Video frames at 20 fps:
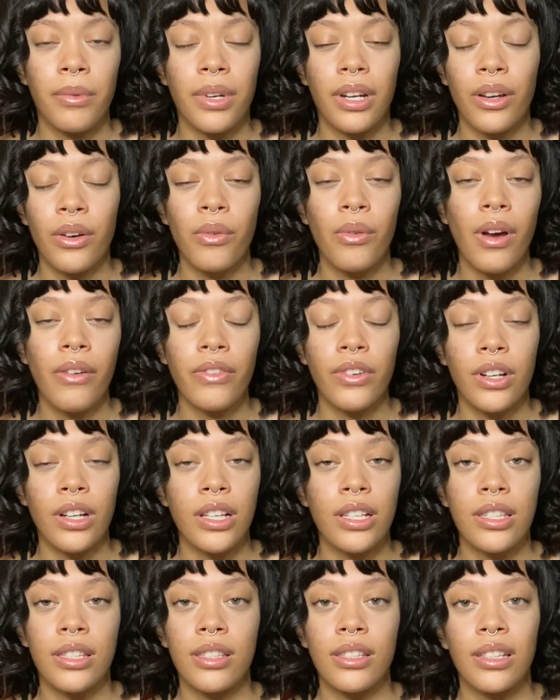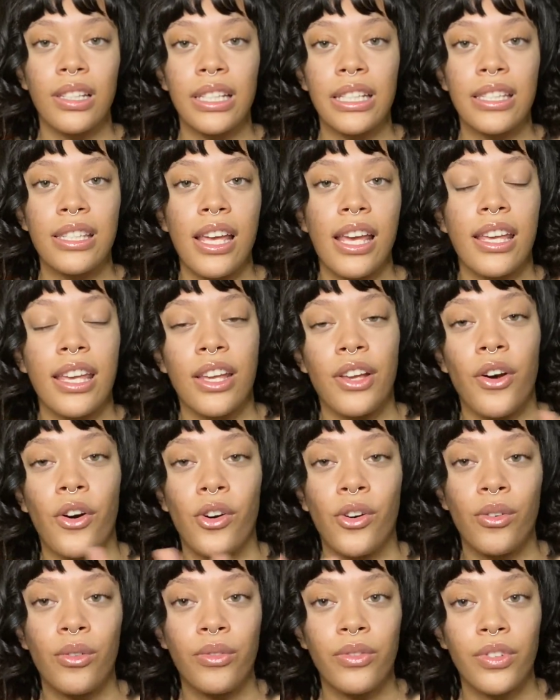whoever is taking
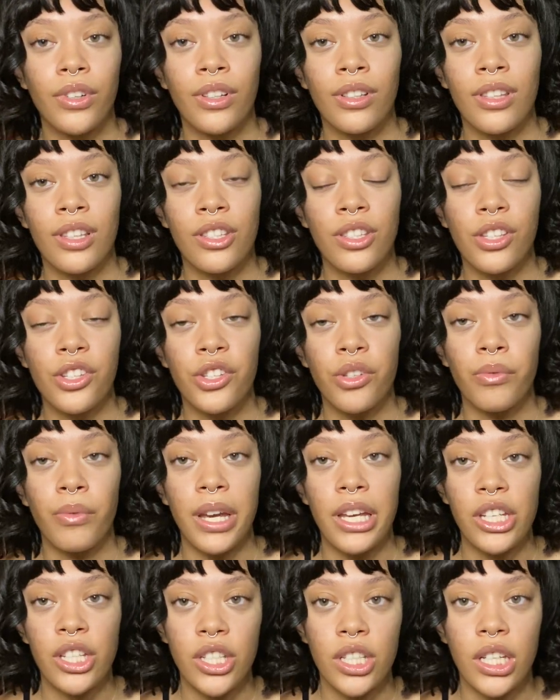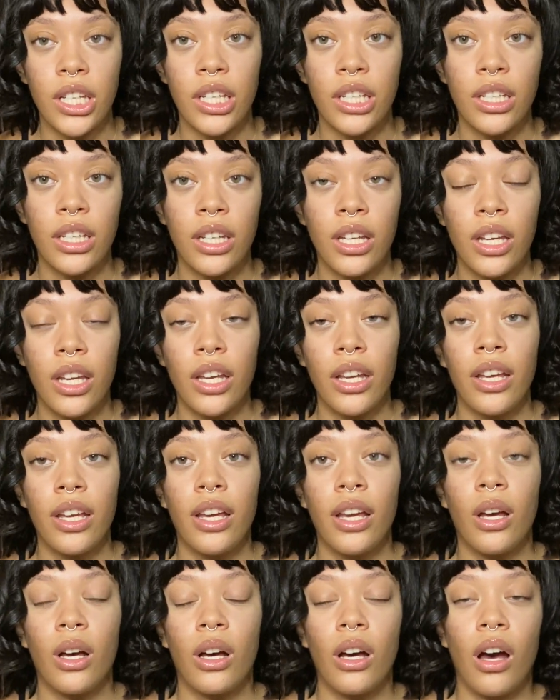over the situation.
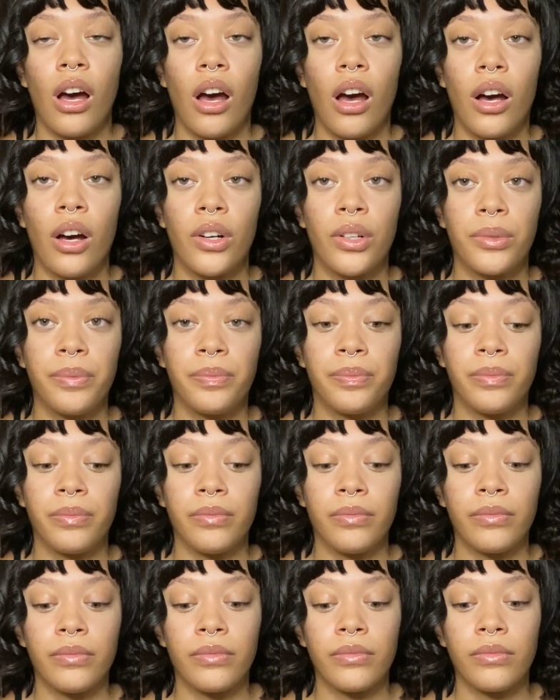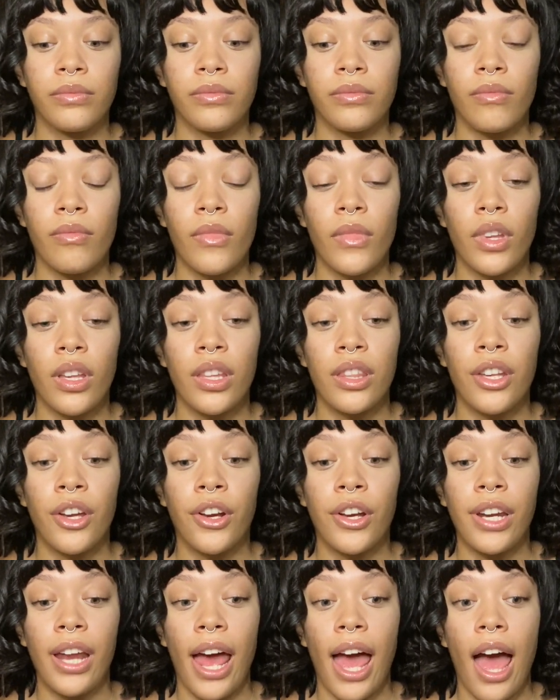They're
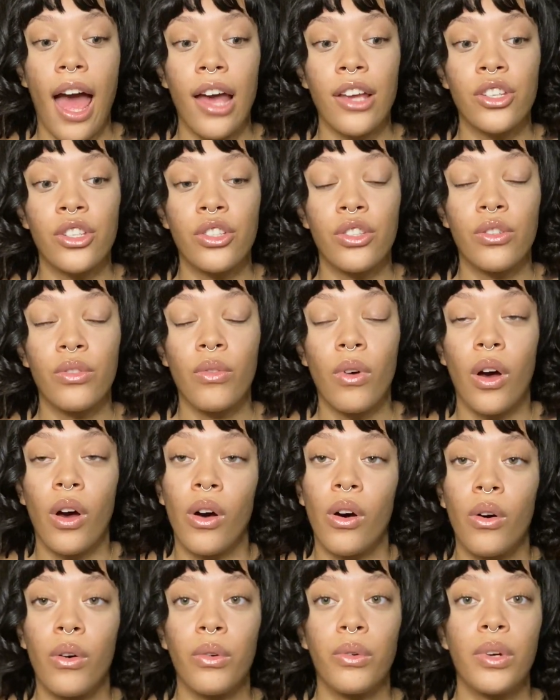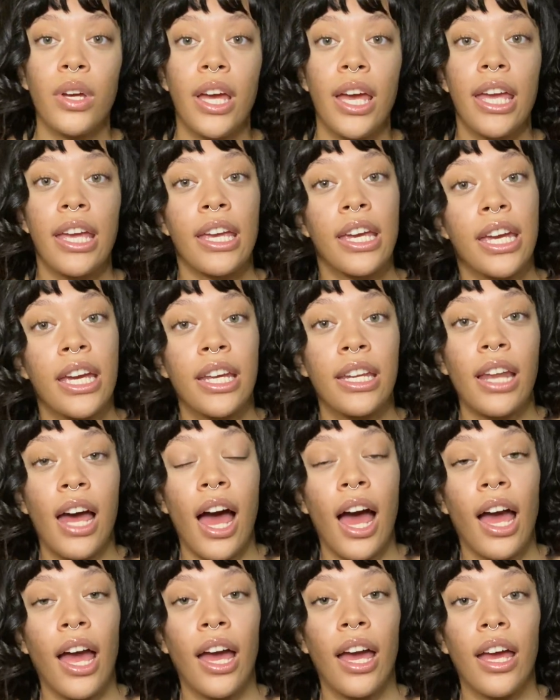gonna ask you, oh, can
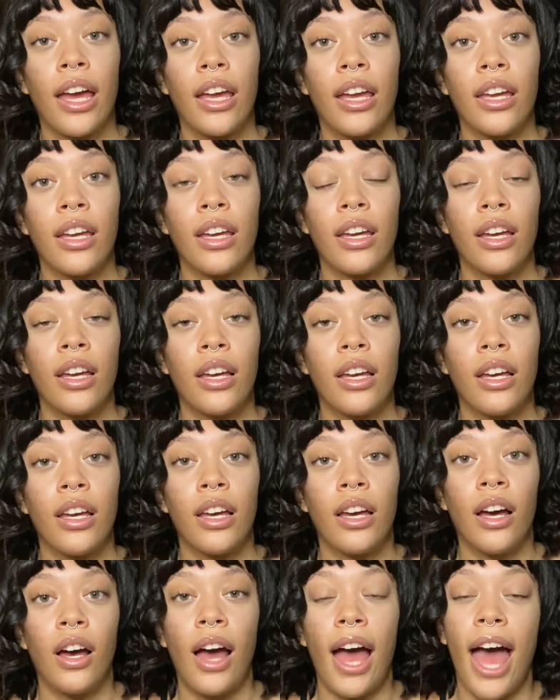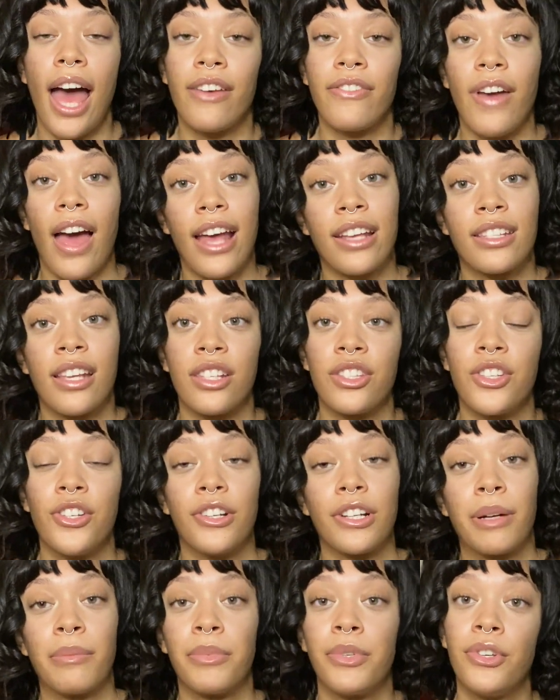I have access to
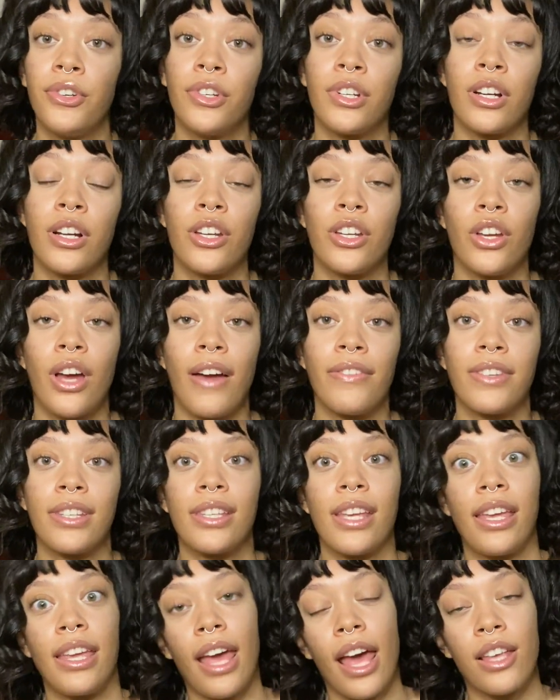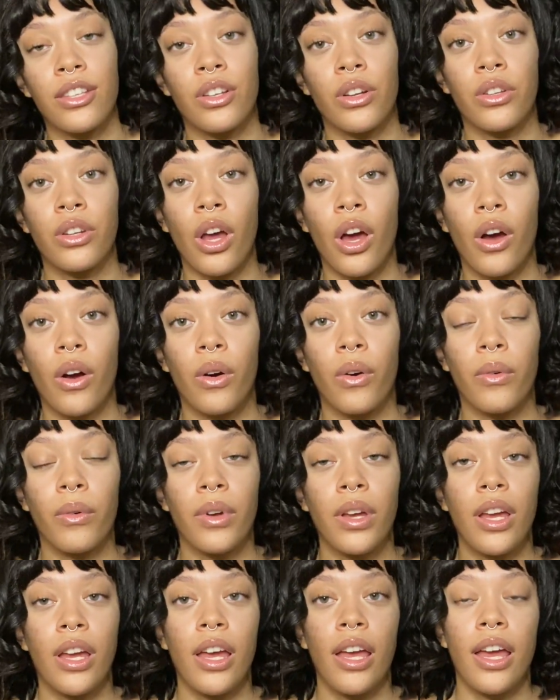your computer? You have to say yes or no,
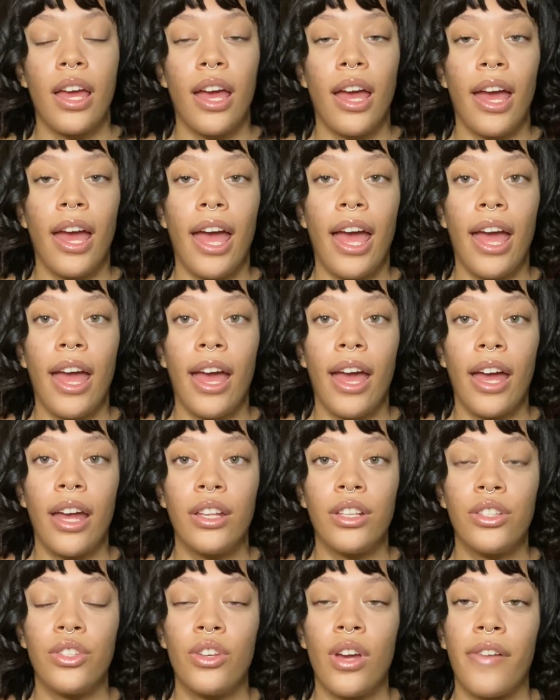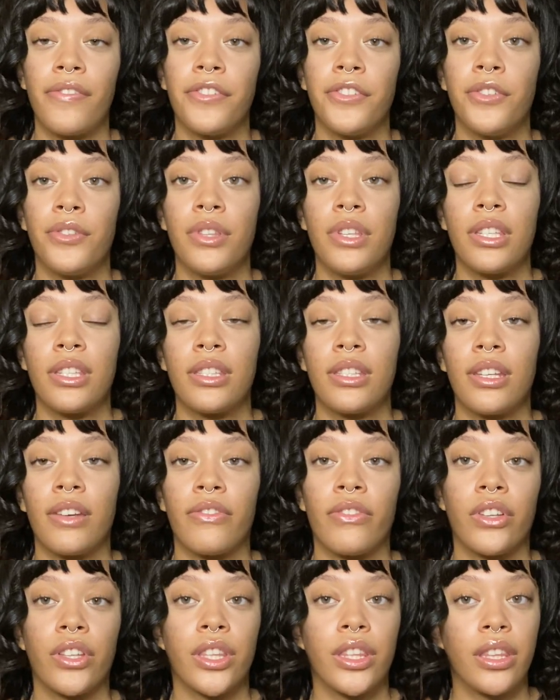and you have to do these
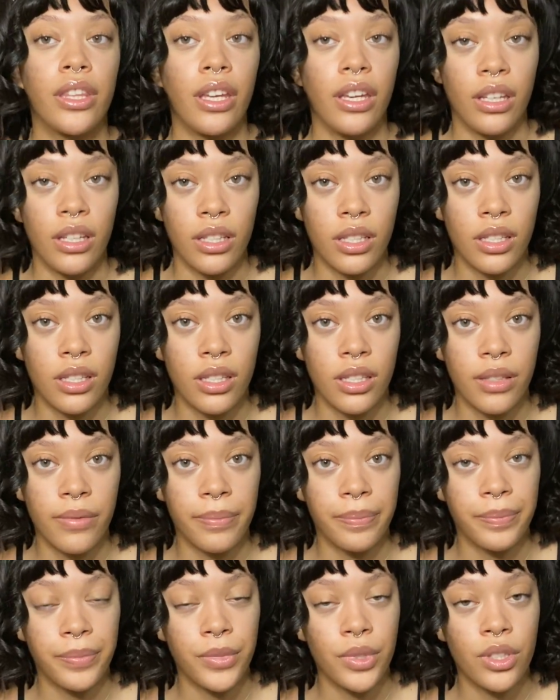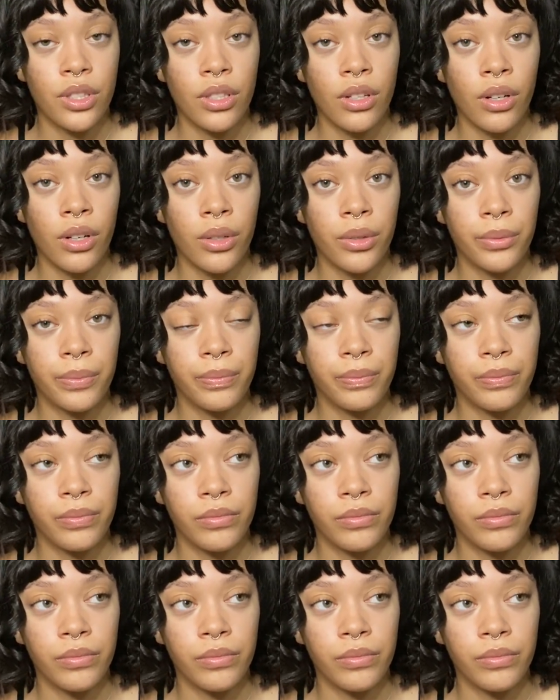different things. So